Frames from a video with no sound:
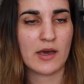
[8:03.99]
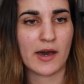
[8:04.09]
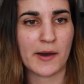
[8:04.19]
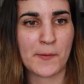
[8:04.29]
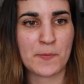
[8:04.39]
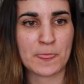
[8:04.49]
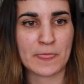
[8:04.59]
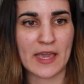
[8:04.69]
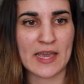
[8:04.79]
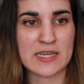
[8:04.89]

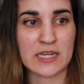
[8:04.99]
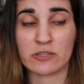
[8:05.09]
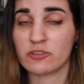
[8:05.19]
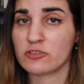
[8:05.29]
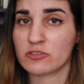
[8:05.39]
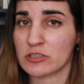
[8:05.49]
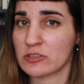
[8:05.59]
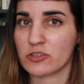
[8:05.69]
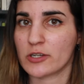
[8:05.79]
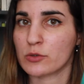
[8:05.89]
And I just
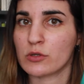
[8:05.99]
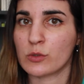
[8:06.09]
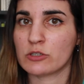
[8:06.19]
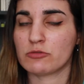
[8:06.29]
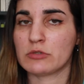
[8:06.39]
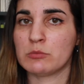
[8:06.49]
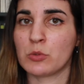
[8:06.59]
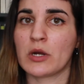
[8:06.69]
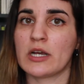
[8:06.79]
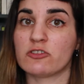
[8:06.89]
in general want to read
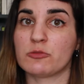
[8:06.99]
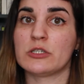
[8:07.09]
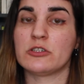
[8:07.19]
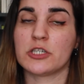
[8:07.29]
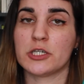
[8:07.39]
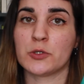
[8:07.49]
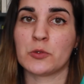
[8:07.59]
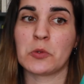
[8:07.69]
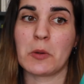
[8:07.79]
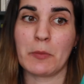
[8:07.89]
more
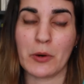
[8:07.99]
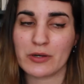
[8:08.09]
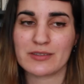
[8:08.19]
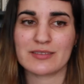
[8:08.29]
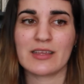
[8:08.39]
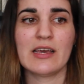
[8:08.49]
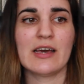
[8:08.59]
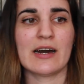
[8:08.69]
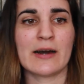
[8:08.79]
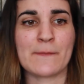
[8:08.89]
LGBTQ books,
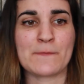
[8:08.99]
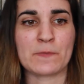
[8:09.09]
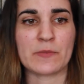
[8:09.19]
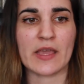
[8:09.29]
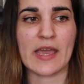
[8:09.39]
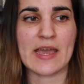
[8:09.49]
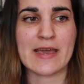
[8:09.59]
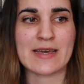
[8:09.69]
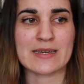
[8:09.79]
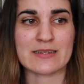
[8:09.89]

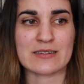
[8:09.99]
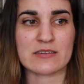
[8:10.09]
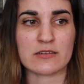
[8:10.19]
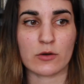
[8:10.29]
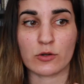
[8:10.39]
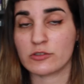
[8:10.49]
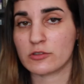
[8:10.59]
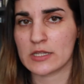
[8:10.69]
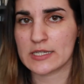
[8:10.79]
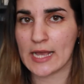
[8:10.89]
and also
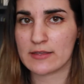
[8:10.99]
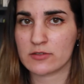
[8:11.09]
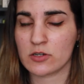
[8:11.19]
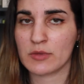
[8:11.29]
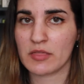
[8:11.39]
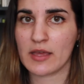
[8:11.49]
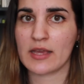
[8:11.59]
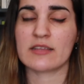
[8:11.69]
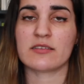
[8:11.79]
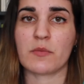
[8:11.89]
the taxidermy thing
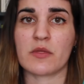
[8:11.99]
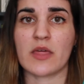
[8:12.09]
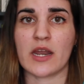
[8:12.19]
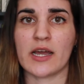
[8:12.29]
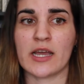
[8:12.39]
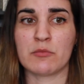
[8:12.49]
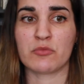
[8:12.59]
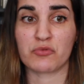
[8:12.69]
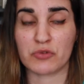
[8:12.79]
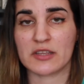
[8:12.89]
is something that I
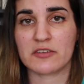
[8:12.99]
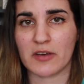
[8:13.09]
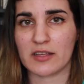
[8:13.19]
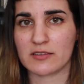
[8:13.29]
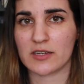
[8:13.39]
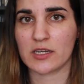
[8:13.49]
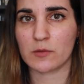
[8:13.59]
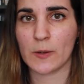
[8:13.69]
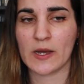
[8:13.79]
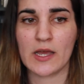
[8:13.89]
am really
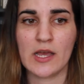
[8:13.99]
fascinated by,